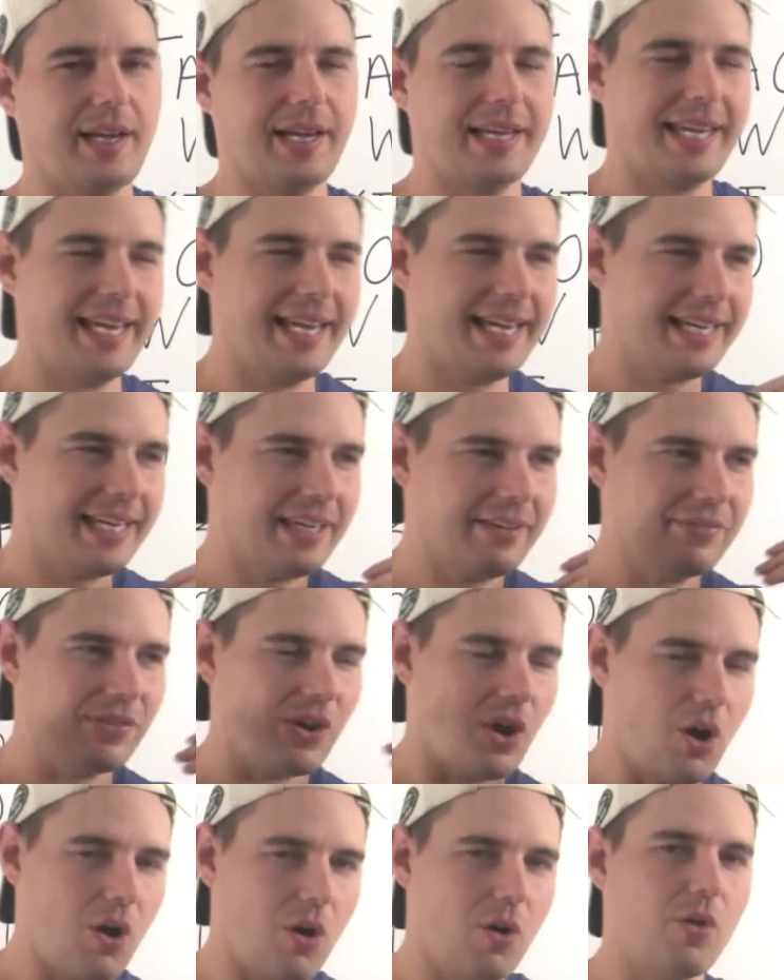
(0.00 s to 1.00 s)
I can't give
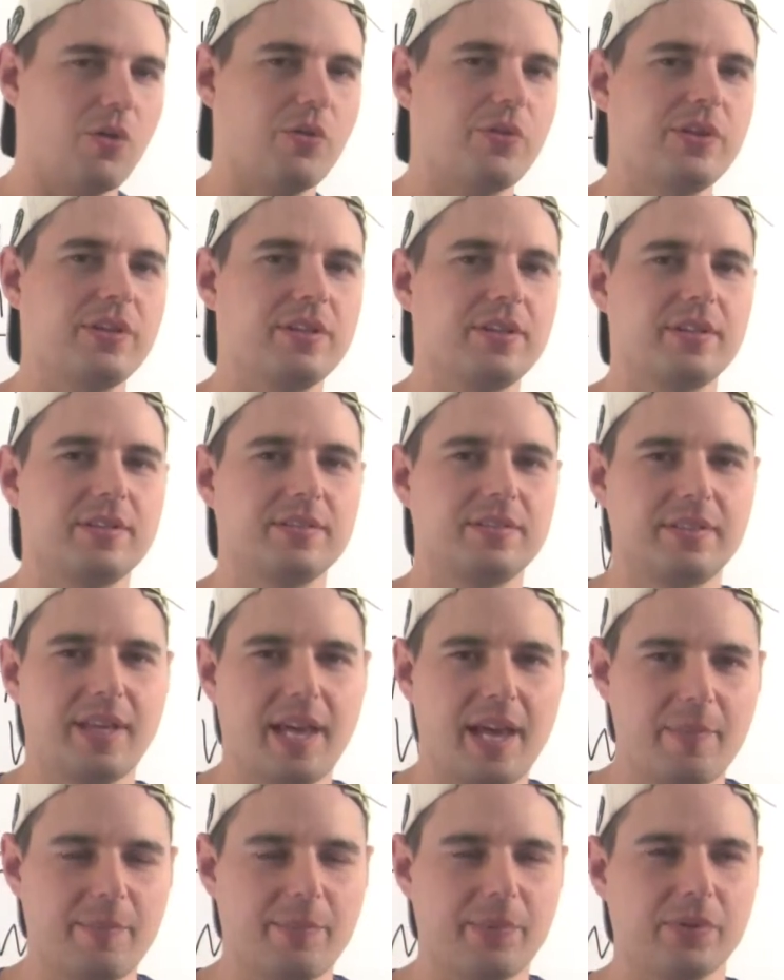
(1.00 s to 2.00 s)
all the
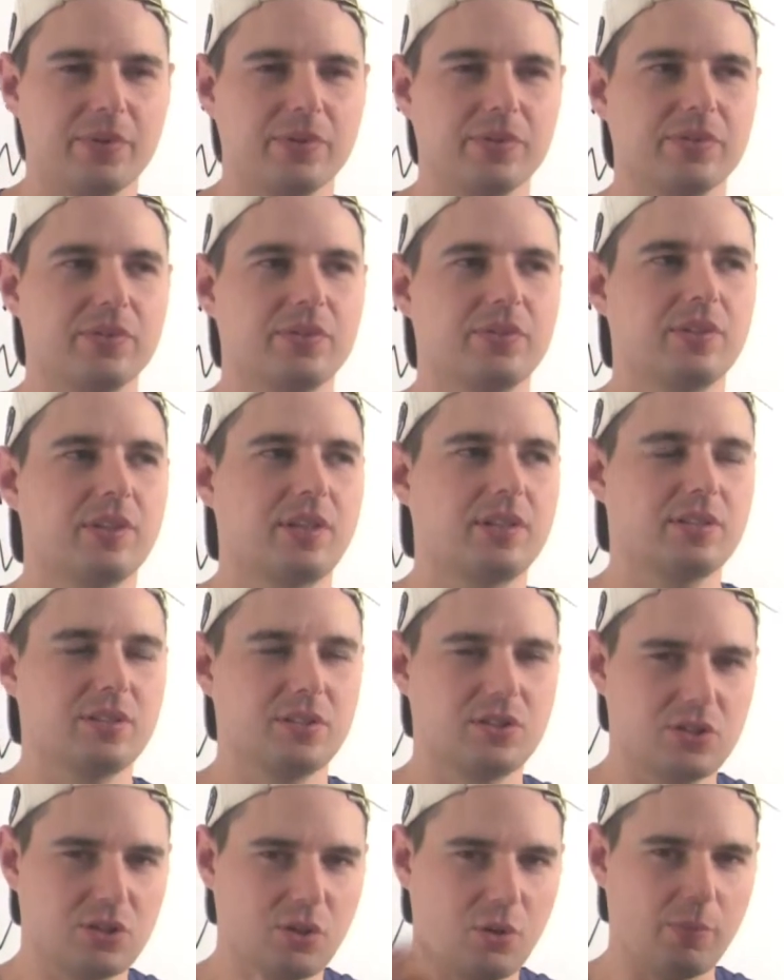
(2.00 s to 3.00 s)
examples because
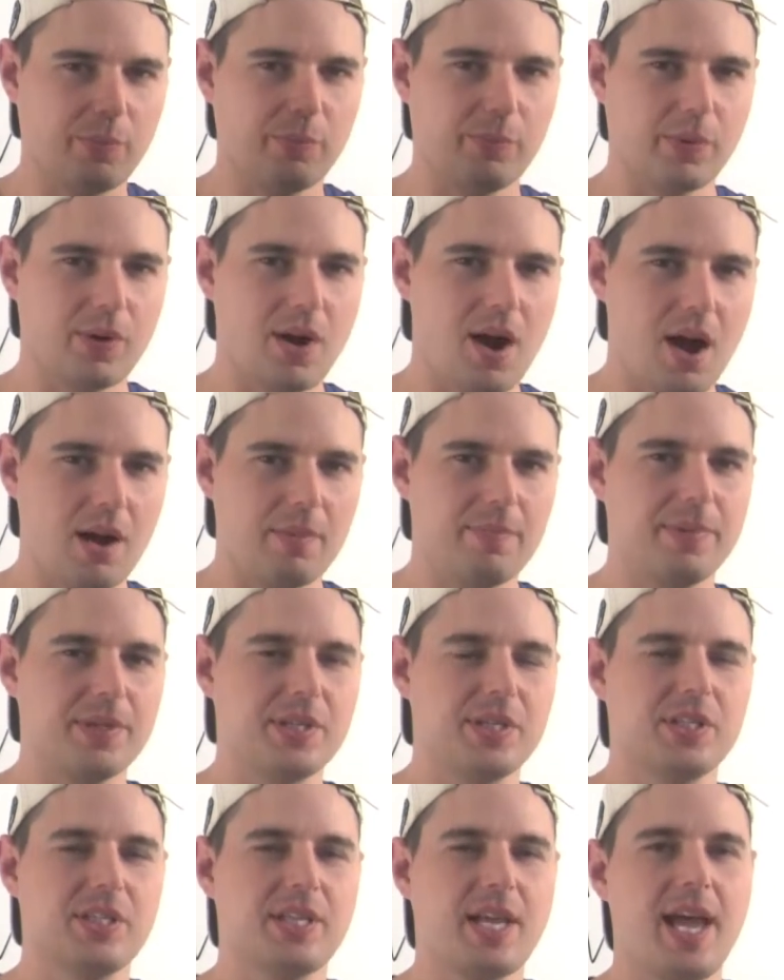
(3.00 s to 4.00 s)
it's so broad,
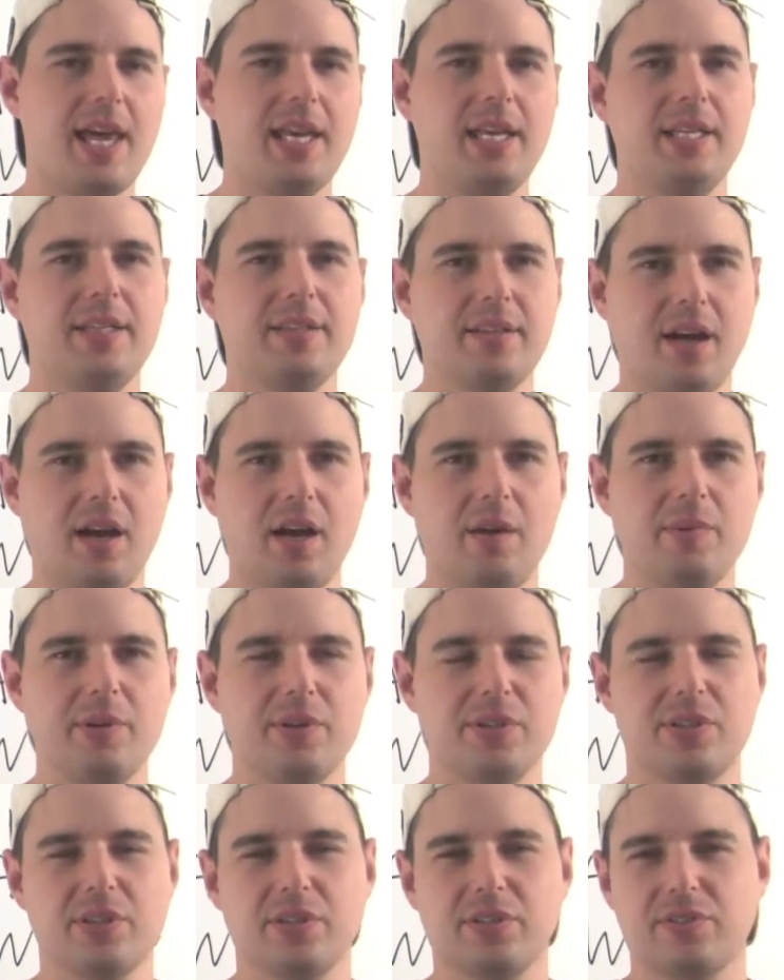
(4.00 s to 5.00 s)
but just anytime
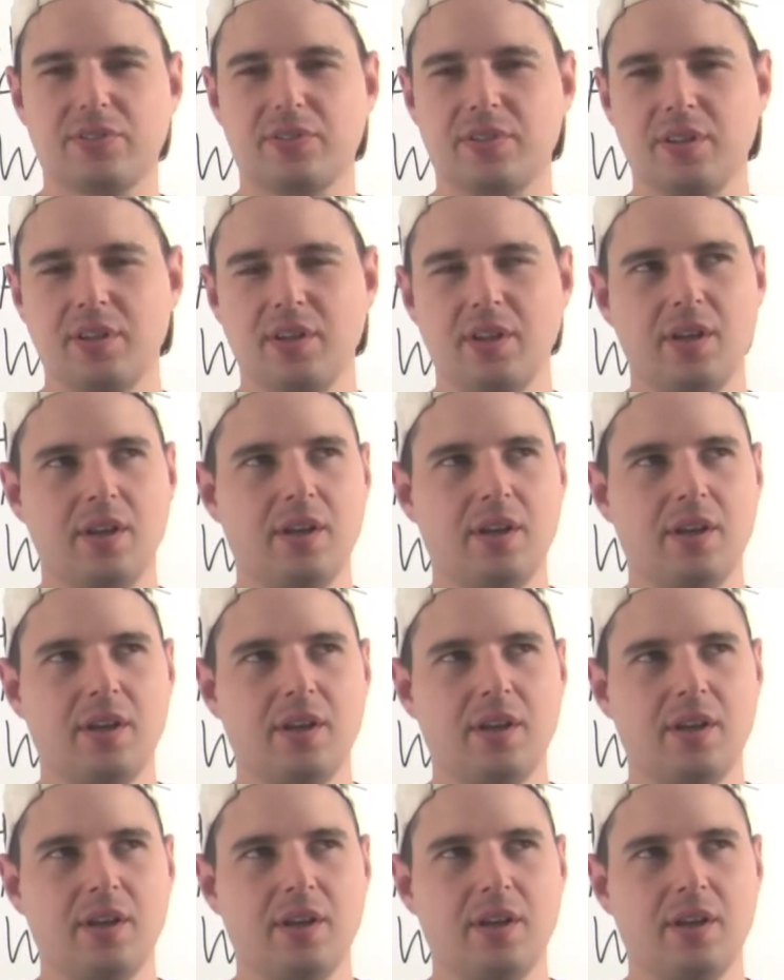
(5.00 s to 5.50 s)
you're just